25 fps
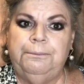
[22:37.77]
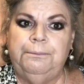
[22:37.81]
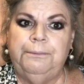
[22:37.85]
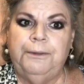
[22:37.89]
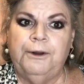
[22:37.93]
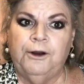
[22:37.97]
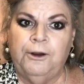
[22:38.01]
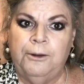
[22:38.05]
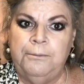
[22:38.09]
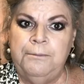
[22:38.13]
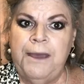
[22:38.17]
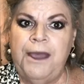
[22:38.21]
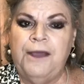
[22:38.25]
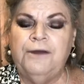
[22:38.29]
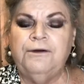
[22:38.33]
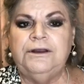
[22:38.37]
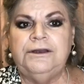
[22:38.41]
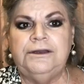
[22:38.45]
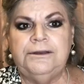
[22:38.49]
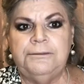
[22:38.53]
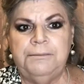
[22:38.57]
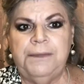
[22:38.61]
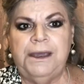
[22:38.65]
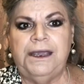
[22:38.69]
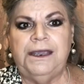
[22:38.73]
But I
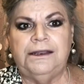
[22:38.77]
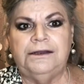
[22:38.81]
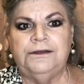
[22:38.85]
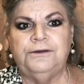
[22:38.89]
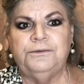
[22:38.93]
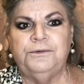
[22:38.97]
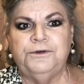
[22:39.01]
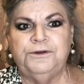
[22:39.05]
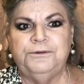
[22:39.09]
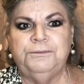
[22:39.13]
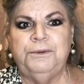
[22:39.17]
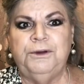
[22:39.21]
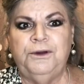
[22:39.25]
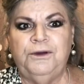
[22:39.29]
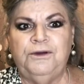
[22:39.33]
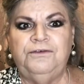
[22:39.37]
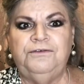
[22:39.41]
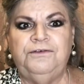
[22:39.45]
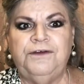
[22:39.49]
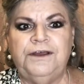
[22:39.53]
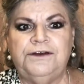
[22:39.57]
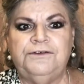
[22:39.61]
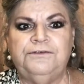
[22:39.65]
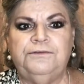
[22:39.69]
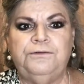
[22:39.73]
married the man that was
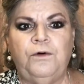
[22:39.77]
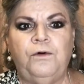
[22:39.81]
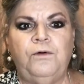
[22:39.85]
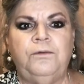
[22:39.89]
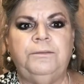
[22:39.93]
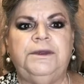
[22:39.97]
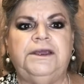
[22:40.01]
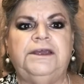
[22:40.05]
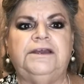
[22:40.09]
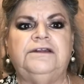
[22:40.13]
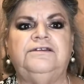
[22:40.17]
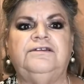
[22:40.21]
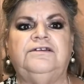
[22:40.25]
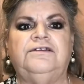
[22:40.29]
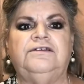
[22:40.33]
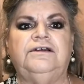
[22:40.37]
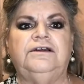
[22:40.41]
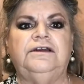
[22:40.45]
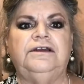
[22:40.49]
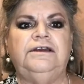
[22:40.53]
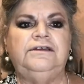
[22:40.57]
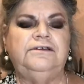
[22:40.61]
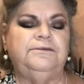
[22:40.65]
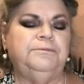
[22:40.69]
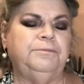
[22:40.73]
perfect for me and
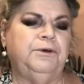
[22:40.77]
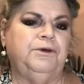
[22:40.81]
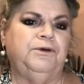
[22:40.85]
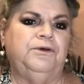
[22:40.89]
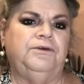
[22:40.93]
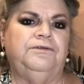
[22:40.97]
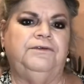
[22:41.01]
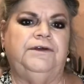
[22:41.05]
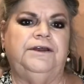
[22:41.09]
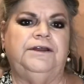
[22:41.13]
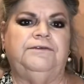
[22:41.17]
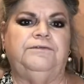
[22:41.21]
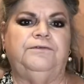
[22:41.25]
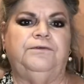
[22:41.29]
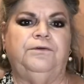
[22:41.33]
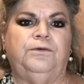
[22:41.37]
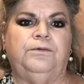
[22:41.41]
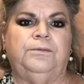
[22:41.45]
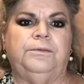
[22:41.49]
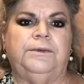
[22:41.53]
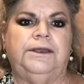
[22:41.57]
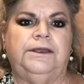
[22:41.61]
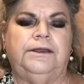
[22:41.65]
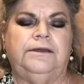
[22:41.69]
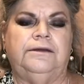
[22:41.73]
still is perfect
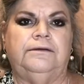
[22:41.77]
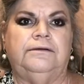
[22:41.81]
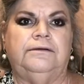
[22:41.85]
for me.